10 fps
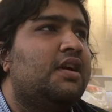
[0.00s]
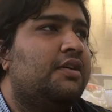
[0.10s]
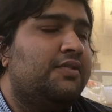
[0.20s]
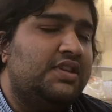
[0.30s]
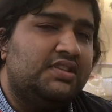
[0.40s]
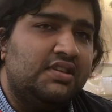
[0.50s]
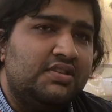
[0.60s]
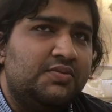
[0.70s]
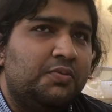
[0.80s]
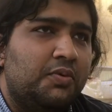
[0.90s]

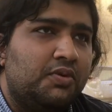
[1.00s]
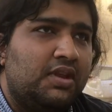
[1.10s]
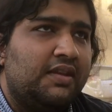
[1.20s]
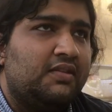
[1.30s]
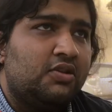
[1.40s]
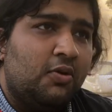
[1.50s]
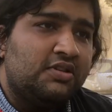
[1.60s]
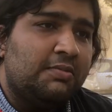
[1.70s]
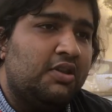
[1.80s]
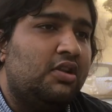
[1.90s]
research that talks
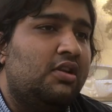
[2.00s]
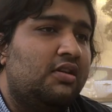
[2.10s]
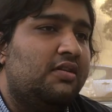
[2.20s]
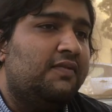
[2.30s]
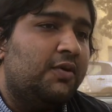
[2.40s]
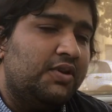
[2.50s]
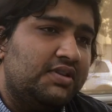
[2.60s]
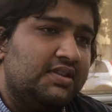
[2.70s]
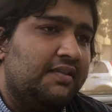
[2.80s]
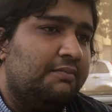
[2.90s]
about the learner
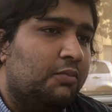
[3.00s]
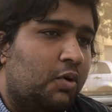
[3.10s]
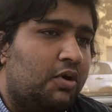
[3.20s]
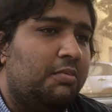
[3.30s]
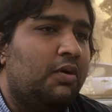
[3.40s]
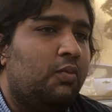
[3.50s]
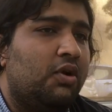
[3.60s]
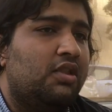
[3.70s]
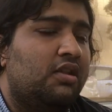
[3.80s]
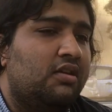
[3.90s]
voice and more about
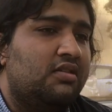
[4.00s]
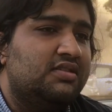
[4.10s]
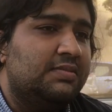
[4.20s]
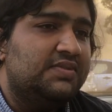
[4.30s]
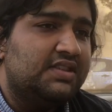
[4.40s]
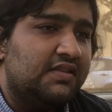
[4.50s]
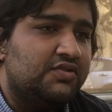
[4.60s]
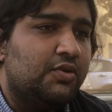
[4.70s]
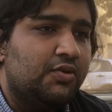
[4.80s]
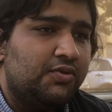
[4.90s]
what the learners themselves
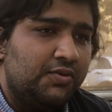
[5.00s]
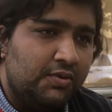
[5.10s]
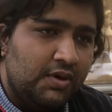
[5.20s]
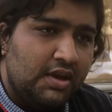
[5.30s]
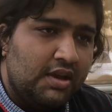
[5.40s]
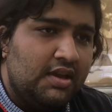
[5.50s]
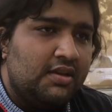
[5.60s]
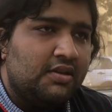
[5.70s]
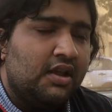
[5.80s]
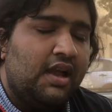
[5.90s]
go through
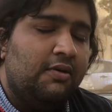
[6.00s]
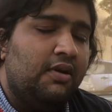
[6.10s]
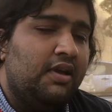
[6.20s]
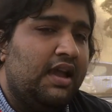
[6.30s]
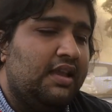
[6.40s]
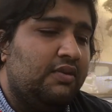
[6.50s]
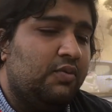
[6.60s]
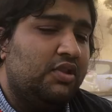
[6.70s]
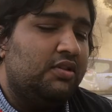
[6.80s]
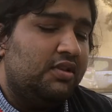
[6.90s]
and
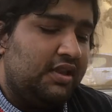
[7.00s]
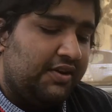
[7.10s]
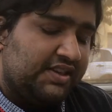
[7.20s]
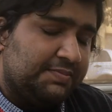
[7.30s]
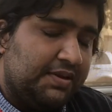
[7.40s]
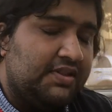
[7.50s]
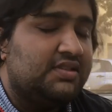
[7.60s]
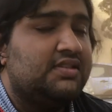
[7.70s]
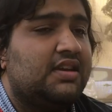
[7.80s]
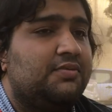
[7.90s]
what their
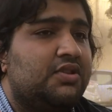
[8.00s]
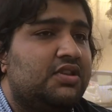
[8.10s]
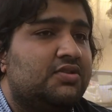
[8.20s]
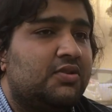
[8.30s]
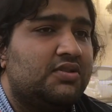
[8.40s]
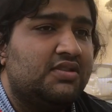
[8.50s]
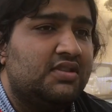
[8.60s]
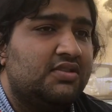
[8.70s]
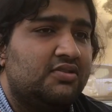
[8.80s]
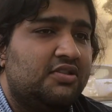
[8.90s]
experiences are with these courses.
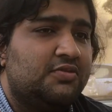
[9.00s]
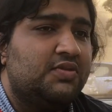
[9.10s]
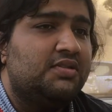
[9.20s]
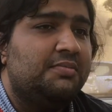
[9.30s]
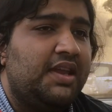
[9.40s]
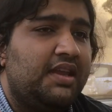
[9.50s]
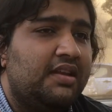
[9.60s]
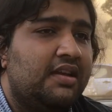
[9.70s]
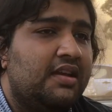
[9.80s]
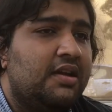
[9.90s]
And so this was the
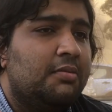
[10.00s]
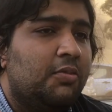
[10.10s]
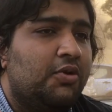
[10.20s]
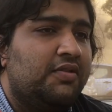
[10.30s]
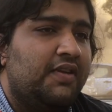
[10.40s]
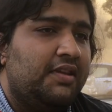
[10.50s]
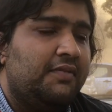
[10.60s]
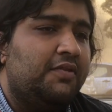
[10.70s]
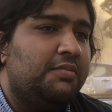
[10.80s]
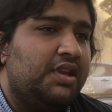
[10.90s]
main motivator
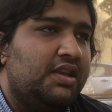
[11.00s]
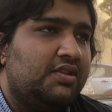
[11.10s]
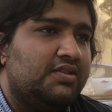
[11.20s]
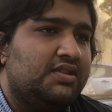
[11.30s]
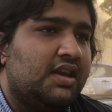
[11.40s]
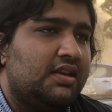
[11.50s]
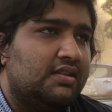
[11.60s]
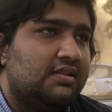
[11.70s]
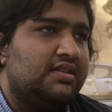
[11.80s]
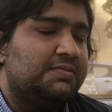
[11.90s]
for me to start
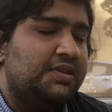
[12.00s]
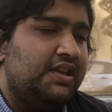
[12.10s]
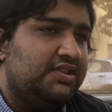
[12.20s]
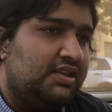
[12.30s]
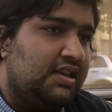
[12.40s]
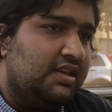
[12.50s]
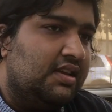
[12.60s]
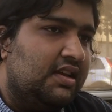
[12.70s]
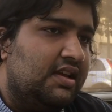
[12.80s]
this PhD.